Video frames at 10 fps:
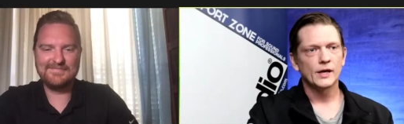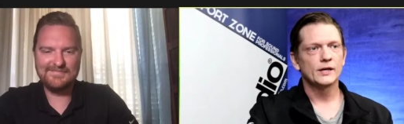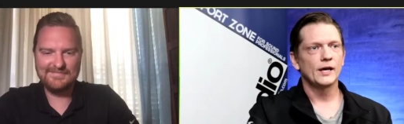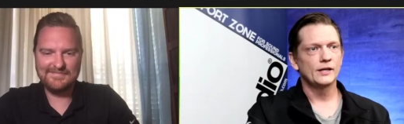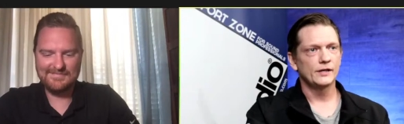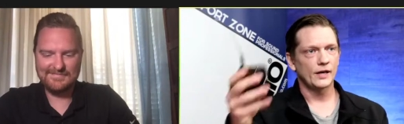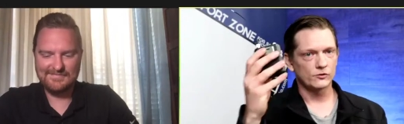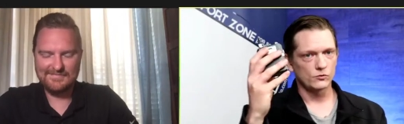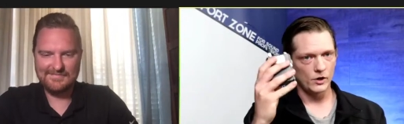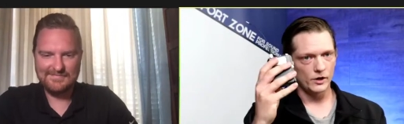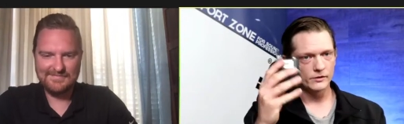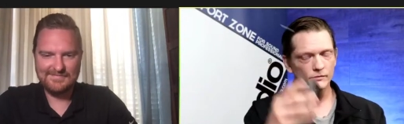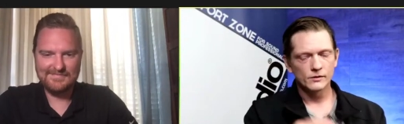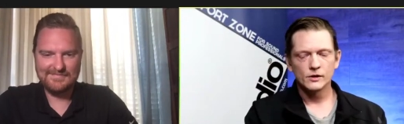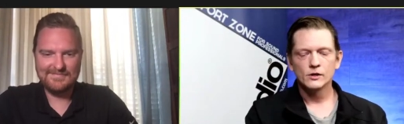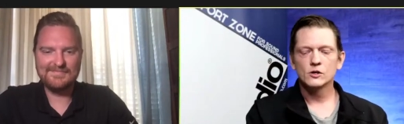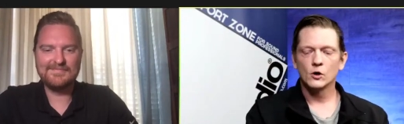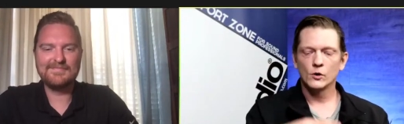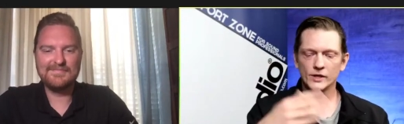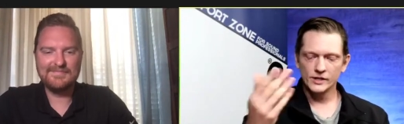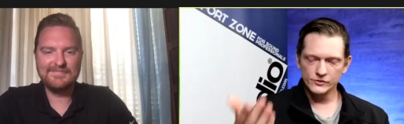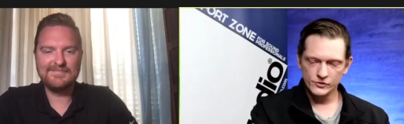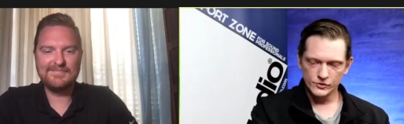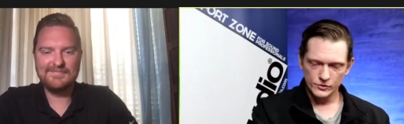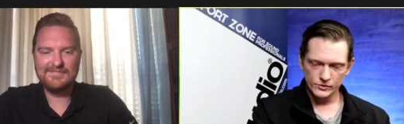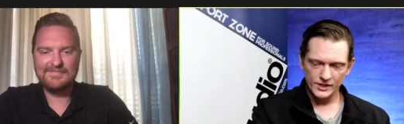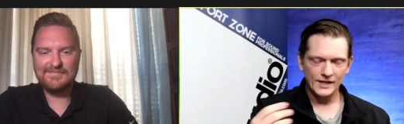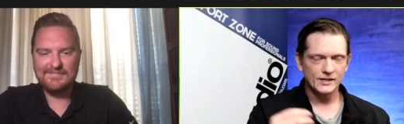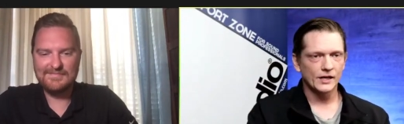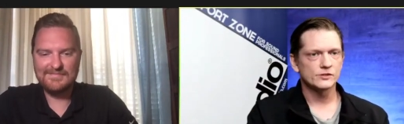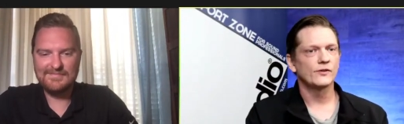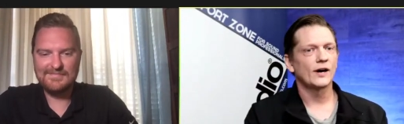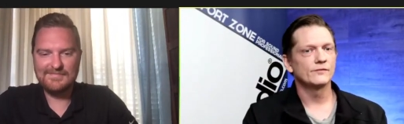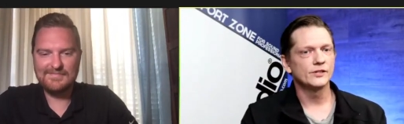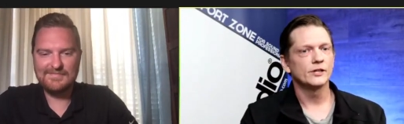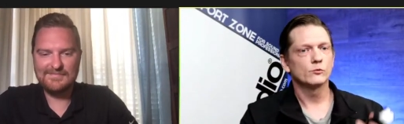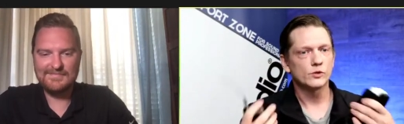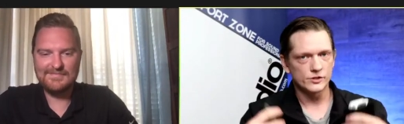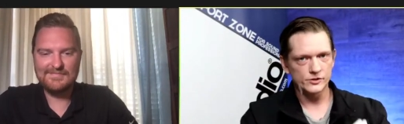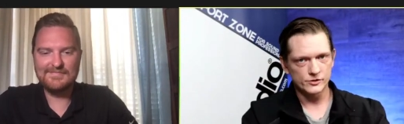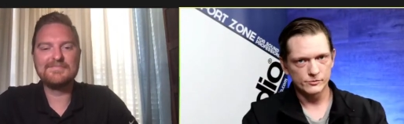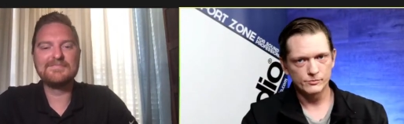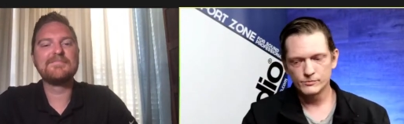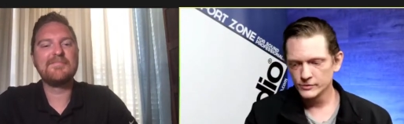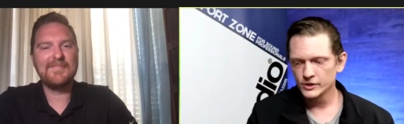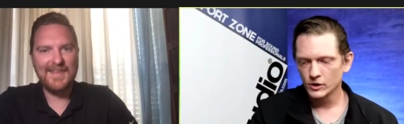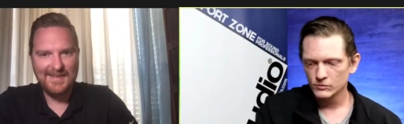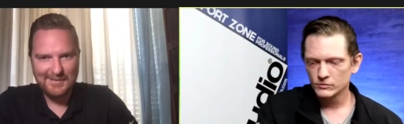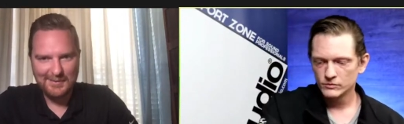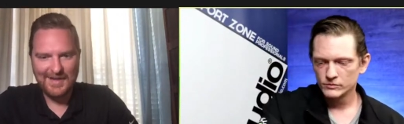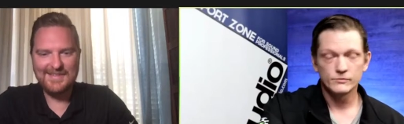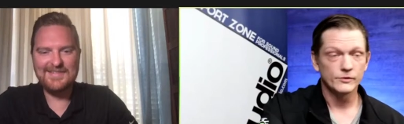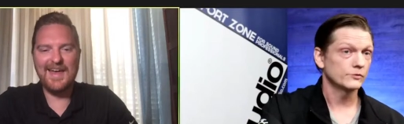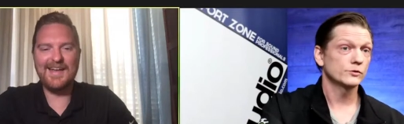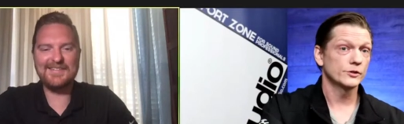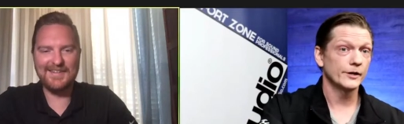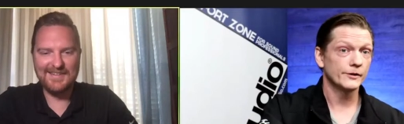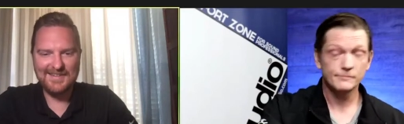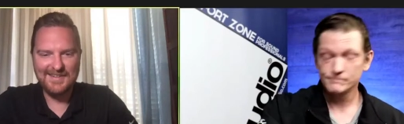Speaker 1: ADX1, going into the ADX5D, which is, you know, Fantastic. that's what you're hearing.